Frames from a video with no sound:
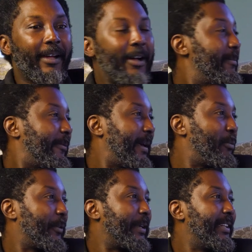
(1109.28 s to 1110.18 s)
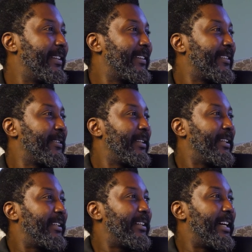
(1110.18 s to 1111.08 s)
Come February,
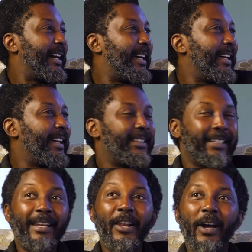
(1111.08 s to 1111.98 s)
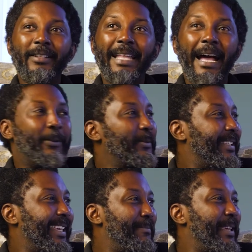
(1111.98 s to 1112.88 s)
the lockdown
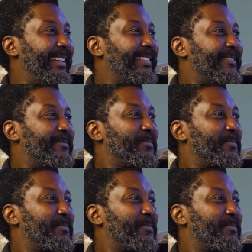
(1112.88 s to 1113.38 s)
came in.